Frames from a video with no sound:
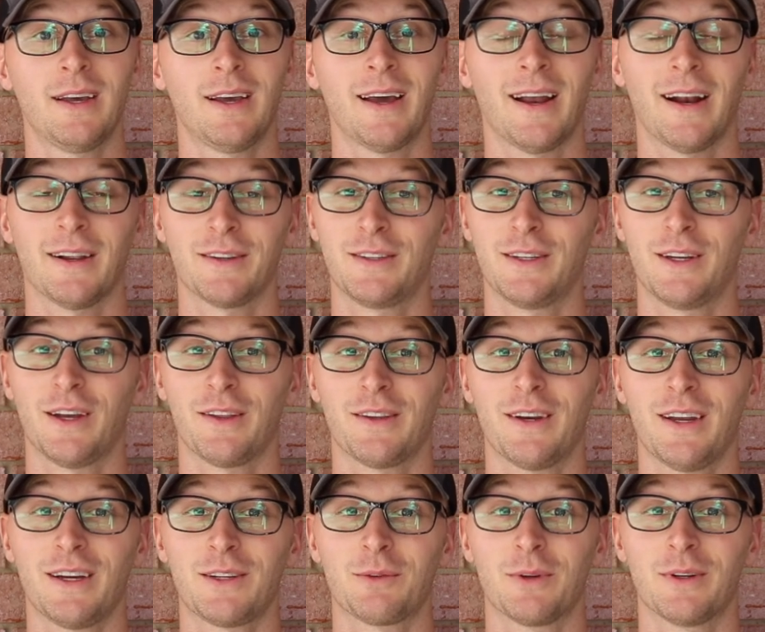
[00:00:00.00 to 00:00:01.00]
And I'll see you on the
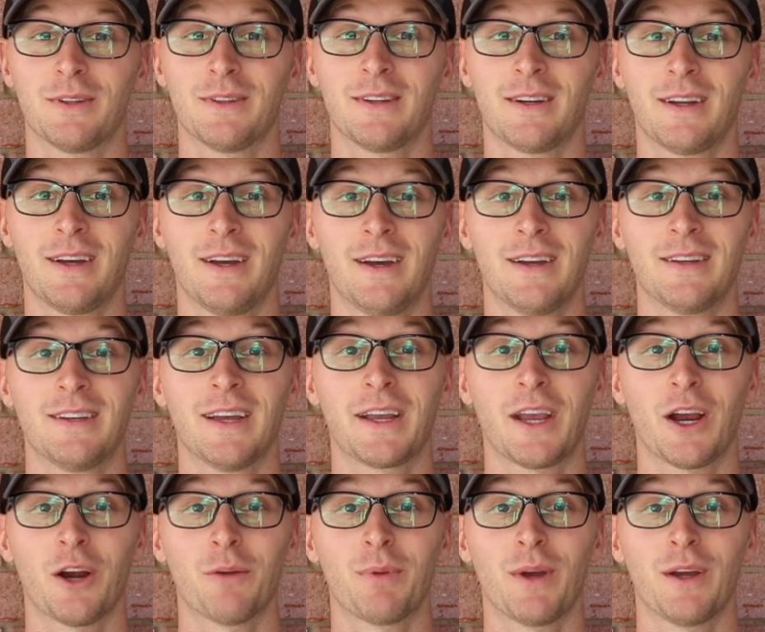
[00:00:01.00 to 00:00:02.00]
next one. Take
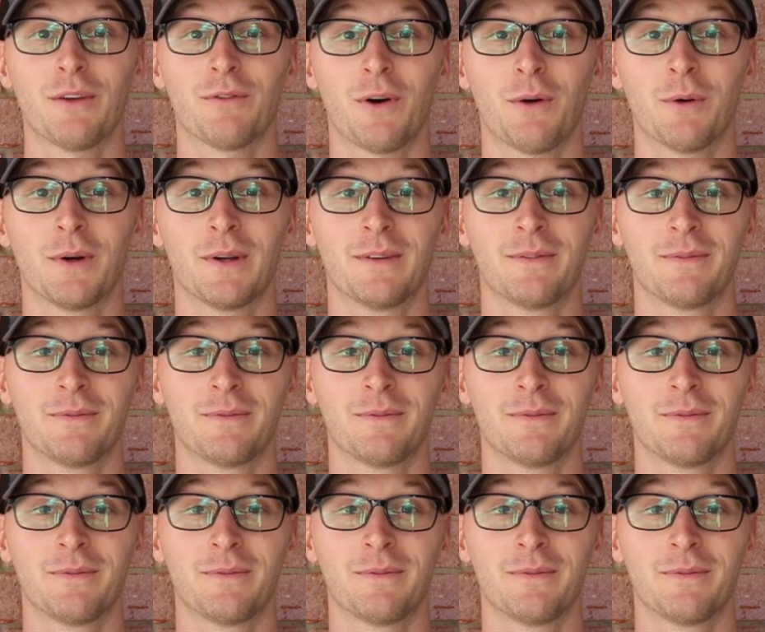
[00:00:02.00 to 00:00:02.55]
care and pay it forward.